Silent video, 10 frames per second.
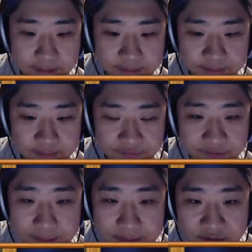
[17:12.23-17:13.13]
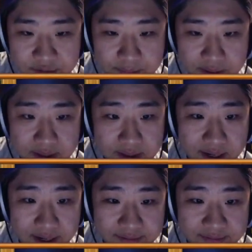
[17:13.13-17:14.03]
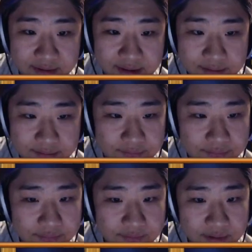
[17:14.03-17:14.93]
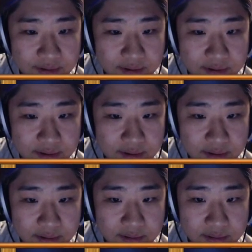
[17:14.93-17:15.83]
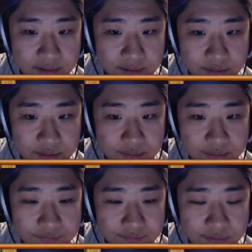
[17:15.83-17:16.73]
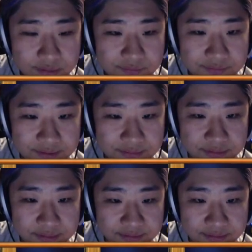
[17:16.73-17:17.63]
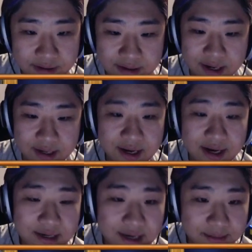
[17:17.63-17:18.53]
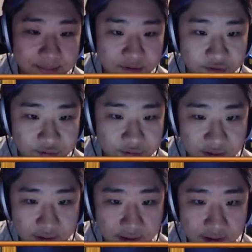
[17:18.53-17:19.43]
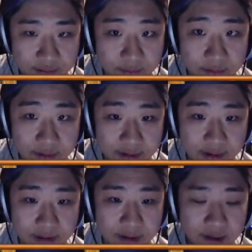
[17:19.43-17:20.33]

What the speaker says: So Flame Geyser ping, I save 2, 3, 4, 5, 6, 7, 8, 9. 9 damage War Leader.